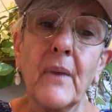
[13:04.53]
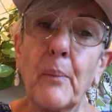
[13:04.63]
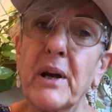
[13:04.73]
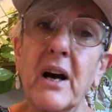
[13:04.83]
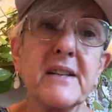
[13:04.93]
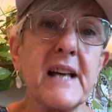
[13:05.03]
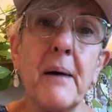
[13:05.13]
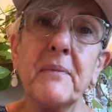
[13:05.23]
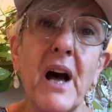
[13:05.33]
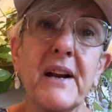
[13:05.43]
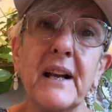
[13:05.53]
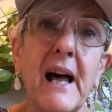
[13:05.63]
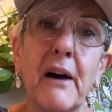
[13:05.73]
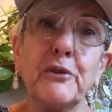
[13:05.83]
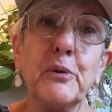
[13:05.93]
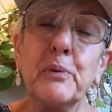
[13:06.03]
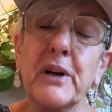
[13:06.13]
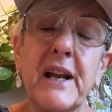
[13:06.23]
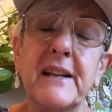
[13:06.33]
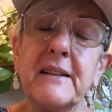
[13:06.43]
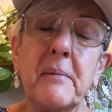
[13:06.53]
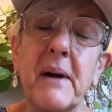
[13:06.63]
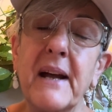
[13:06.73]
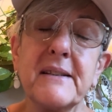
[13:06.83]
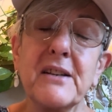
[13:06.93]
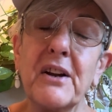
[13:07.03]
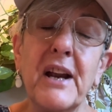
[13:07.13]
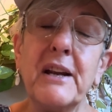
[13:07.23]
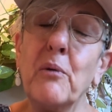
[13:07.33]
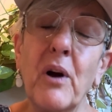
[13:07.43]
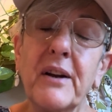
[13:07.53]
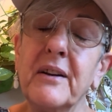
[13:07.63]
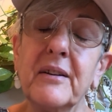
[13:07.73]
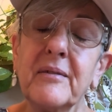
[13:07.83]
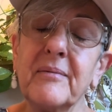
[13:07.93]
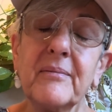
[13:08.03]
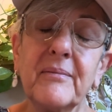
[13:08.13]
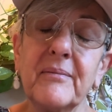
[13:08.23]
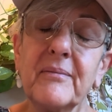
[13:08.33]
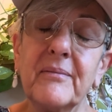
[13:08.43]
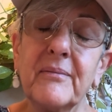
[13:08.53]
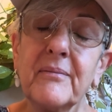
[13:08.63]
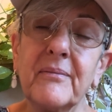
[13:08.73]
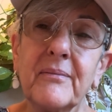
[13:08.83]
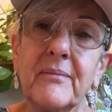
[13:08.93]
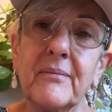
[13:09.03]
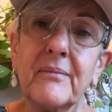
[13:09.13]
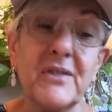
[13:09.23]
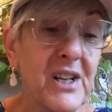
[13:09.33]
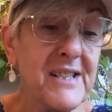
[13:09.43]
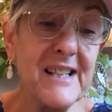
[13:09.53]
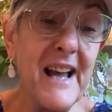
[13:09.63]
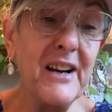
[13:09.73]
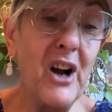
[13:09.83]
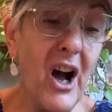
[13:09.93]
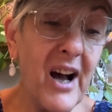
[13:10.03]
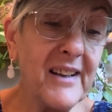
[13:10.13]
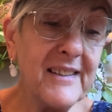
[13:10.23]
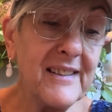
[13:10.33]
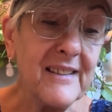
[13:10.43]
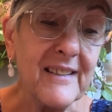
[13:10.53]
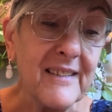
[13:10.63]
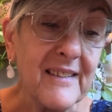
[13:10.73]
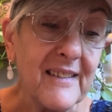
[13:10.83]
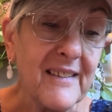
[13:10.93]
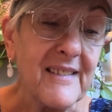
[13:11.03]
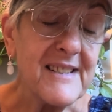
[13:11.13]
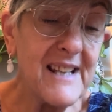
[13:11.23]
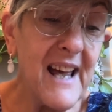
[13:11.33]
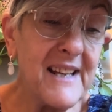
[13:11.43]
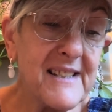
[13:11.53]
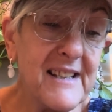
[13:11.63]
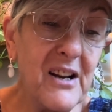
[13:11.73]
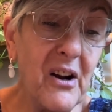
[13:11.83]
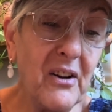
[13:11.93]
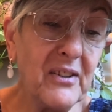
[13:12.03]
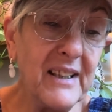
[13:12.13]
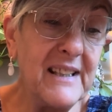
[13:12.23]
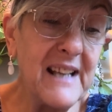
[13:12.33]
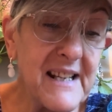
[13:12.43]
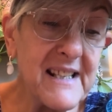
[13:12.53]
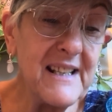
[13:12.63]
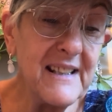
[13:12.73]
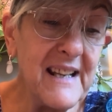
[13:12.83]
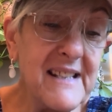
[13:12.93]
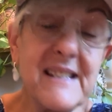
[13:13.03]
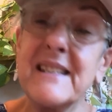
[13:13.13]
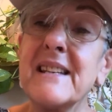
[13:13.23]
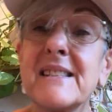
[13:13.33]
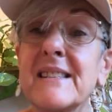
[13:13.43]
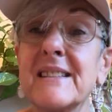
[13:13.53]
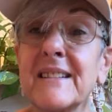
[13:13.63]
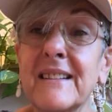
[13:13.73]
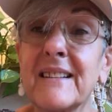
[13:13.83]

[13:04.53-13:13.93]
because I'm not allowed to put any demands on anyone. Just like God says, he doesn't insist.